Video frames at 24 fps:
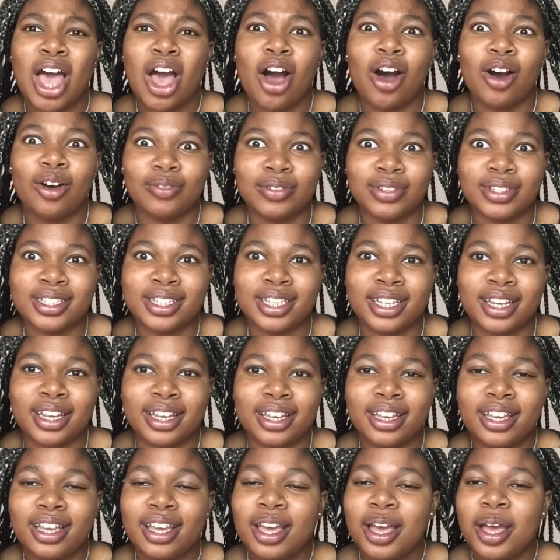
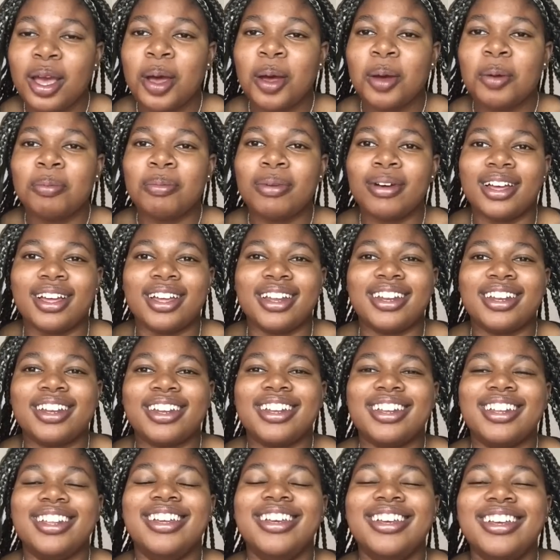obviously. But
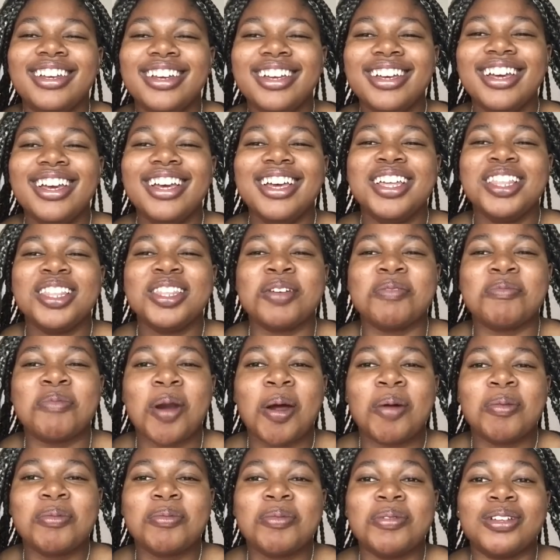the
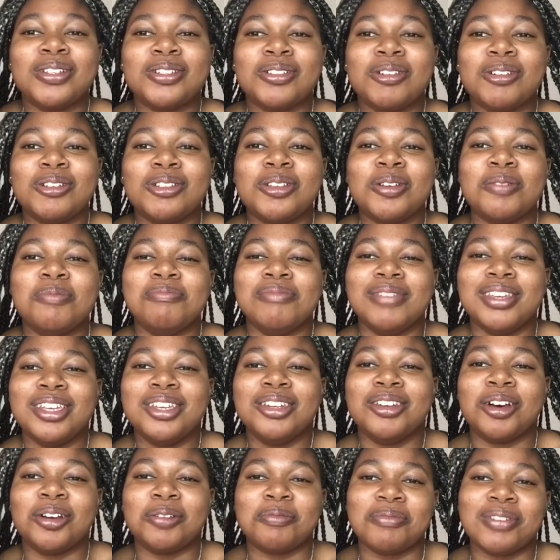problem was also me
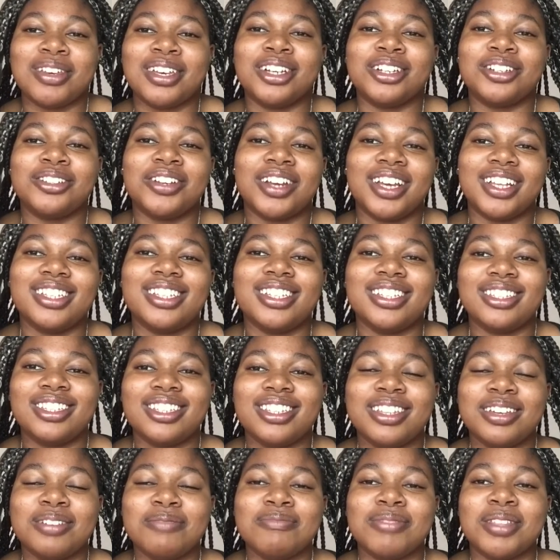not being attracted to
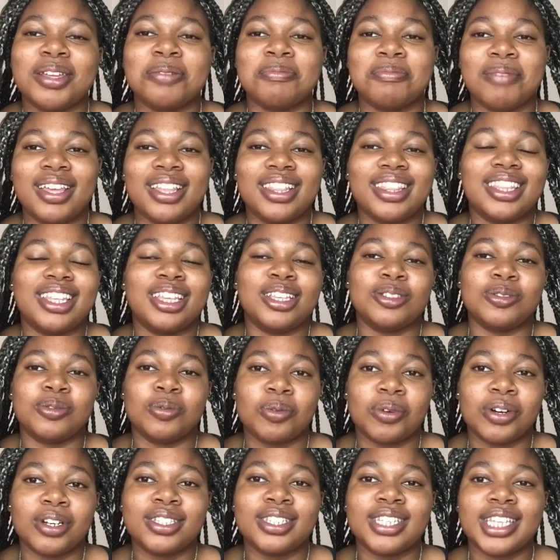them that made things
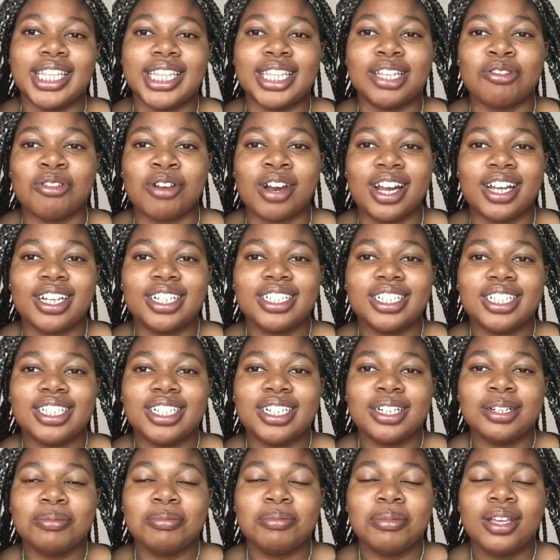worse in the
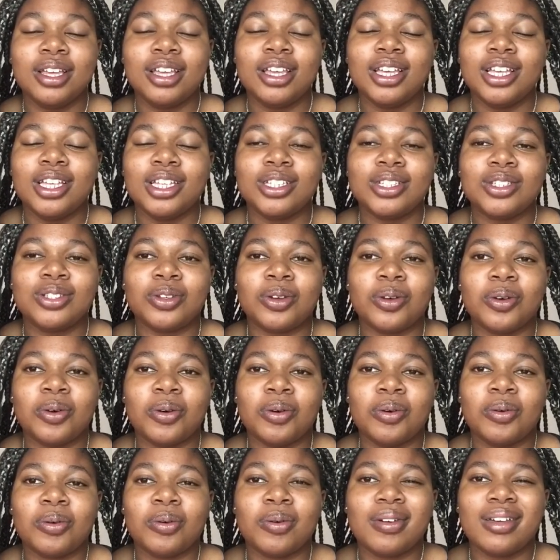relationship.
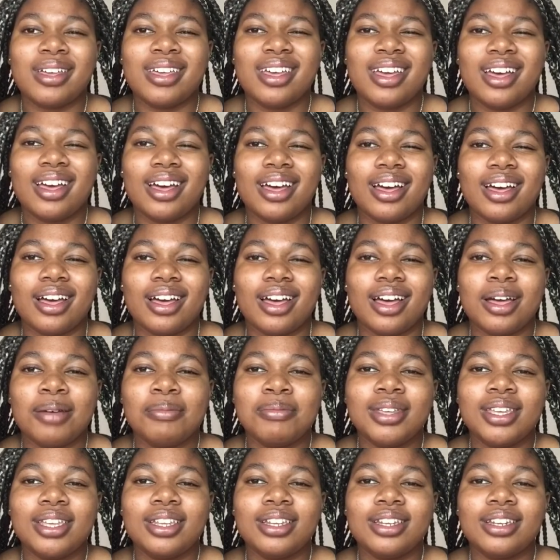So, yeah, I
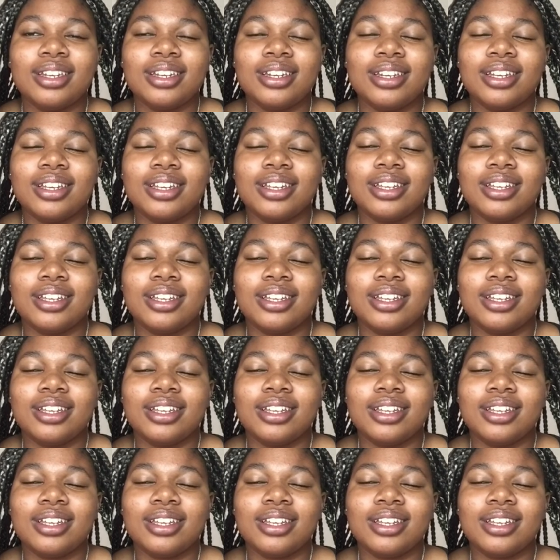mean,